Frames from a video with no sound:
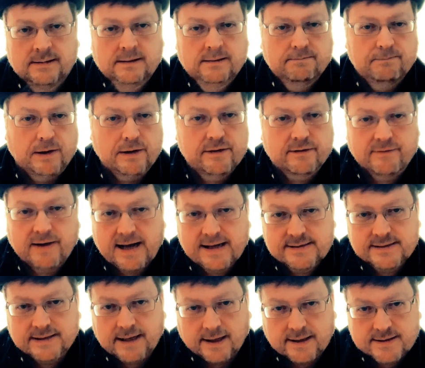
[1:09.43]
both of hand
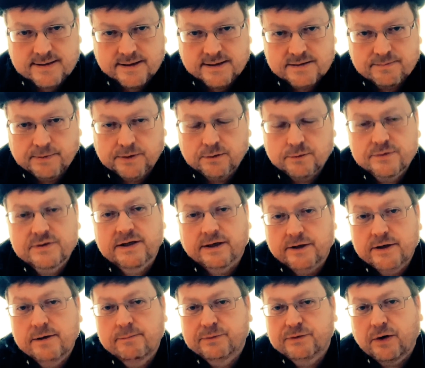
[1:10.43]
analysis, but also
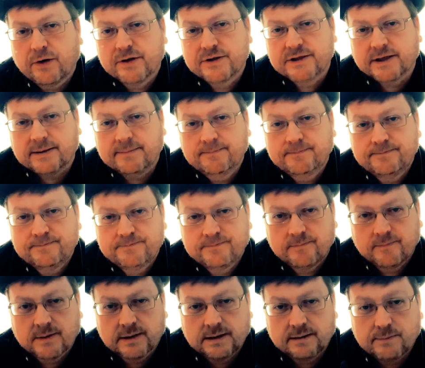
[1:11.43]
numerology,
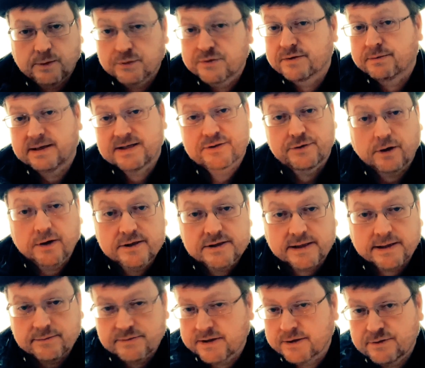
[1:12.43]
also astrology. He
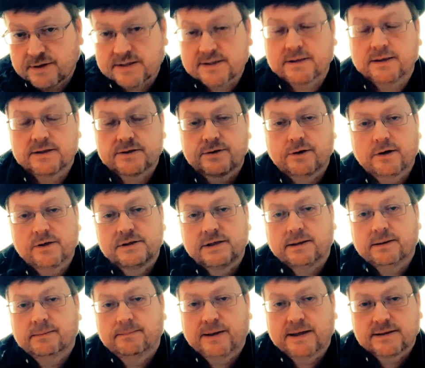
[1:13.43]
was interested in astrology
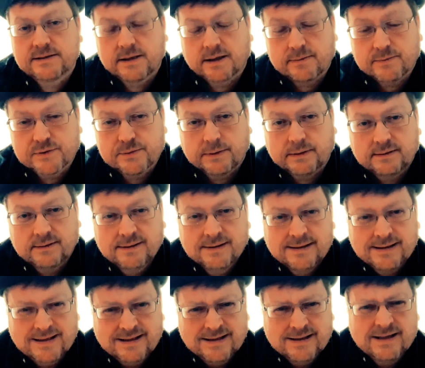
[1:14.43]
big time as well.
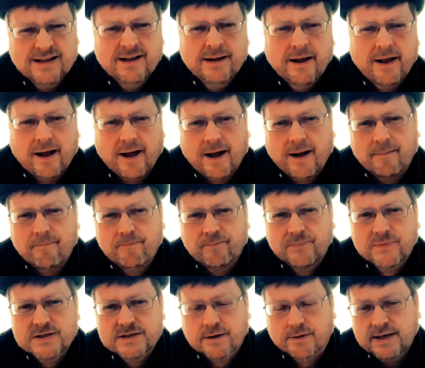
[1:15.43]

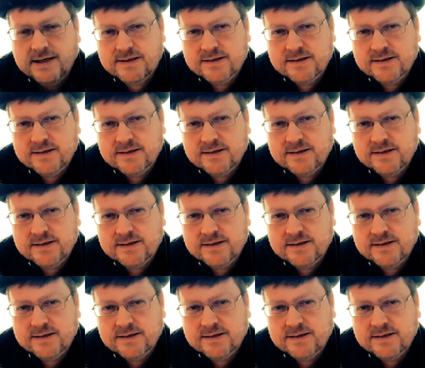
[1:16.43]
So his